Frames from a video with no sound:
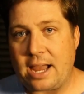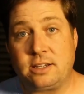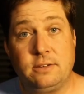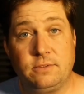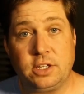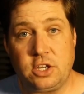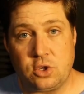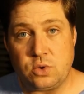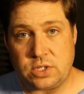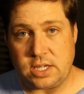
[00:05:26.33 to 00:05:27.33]
actively
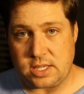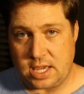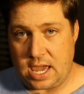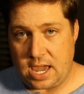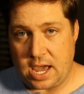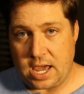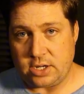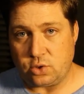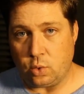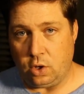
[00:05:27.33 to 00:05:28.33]
using the
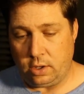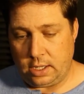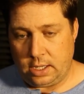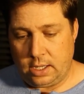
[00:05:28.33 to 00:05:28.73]
AI tool?